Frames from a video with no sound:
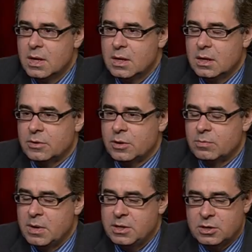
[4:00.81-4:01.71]
Yeah, there are
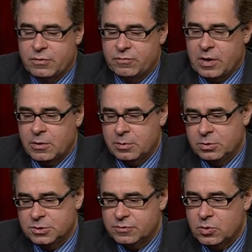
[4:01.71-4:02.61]
many different
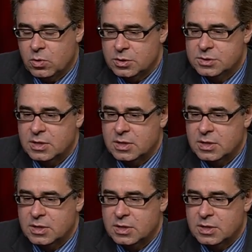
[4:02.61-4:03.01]
variables, of course,